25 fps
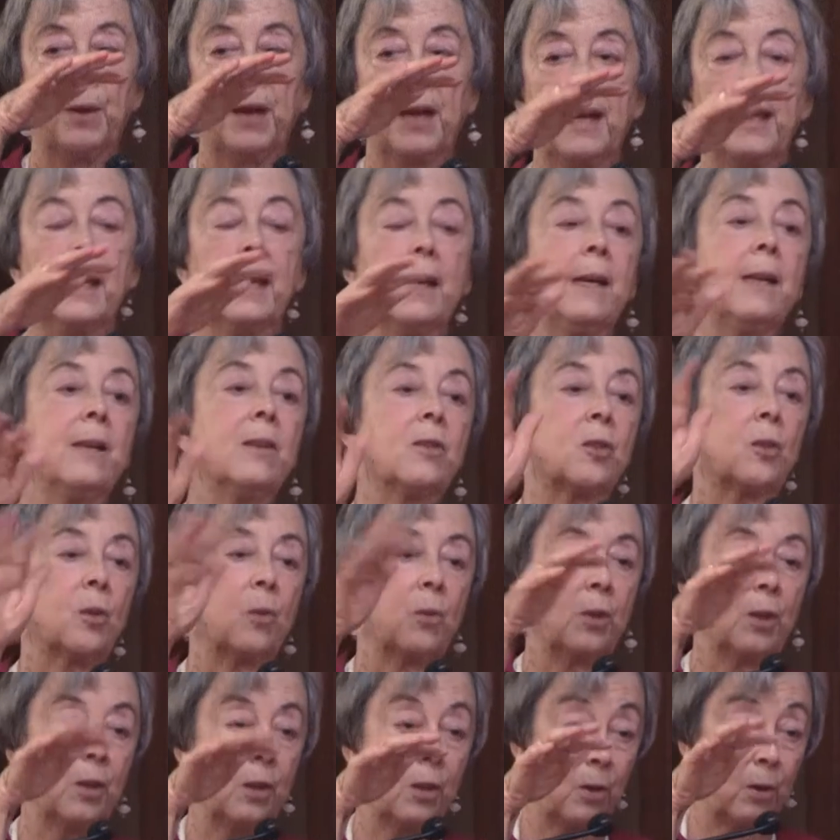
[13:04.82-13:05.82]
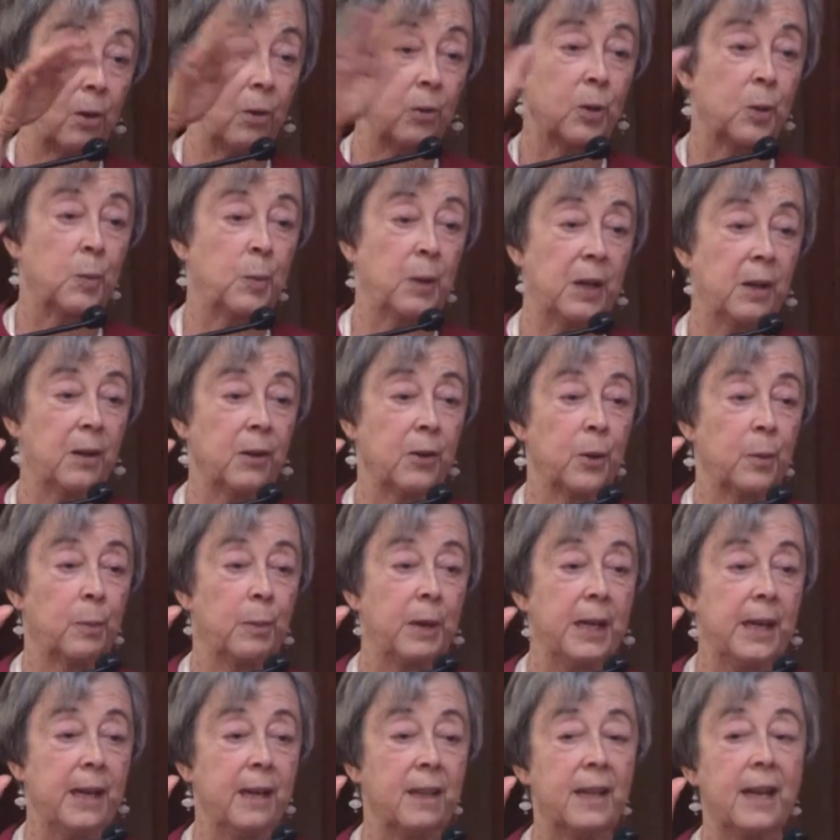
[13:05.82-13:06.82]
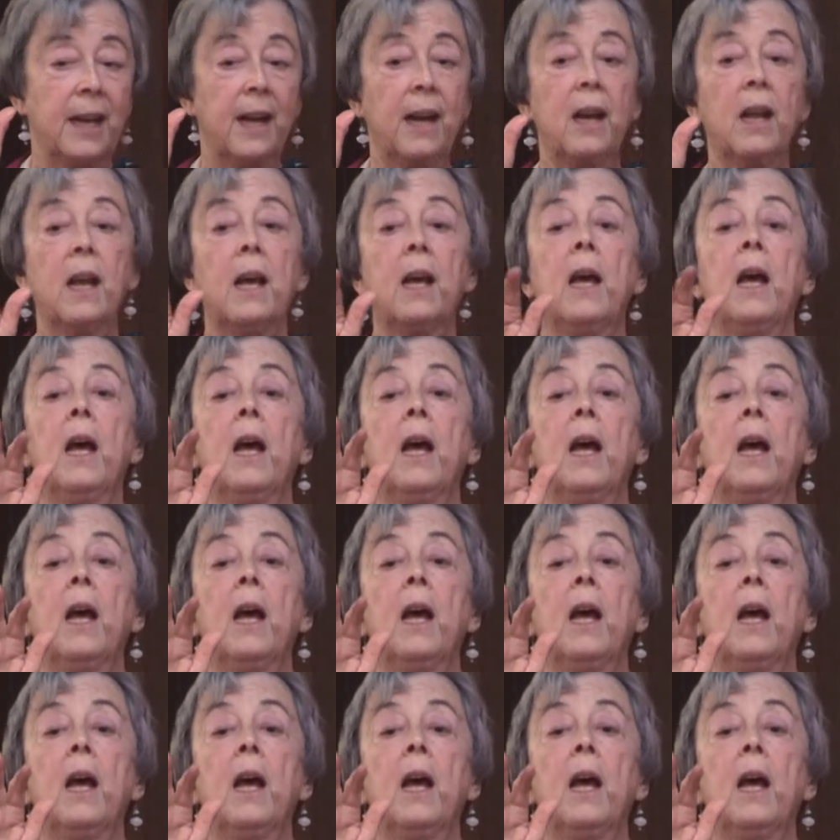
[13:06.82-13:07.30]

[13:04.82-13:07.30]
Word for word: payee so that you don't spend all your money on that.